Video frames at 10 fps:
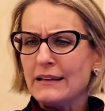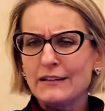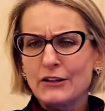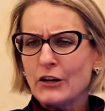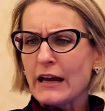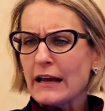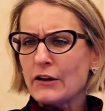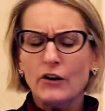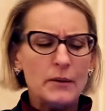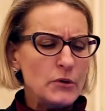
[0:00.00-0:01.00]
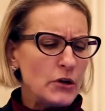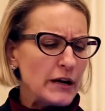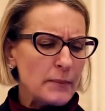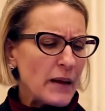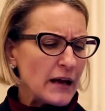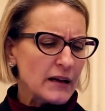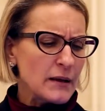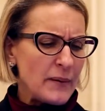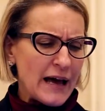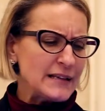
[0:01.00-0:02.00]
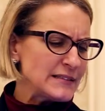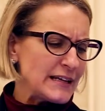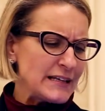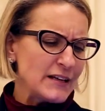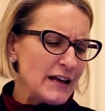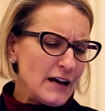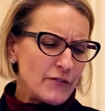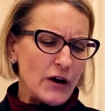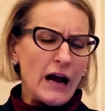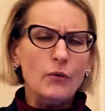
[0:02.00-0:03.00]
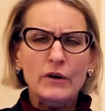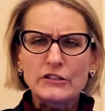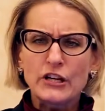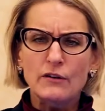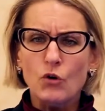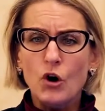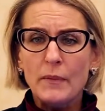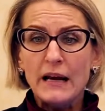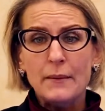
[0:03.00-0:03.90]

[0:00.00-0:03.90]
looking at your community capacity for outreach and enrollment.